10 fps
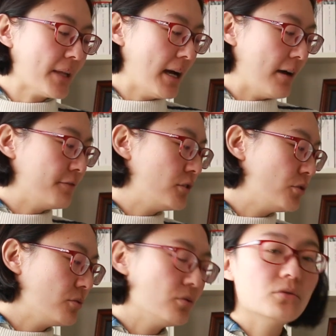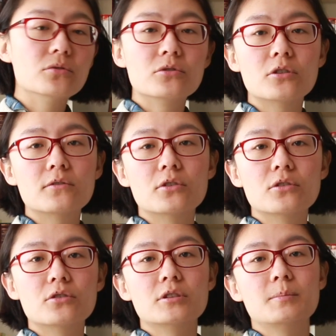I have two
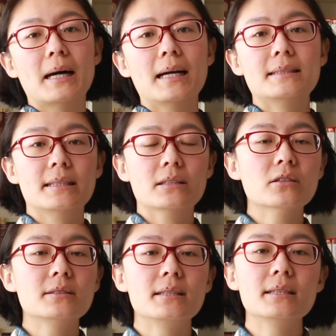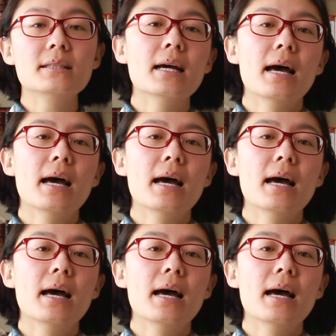novels by Jane Austen,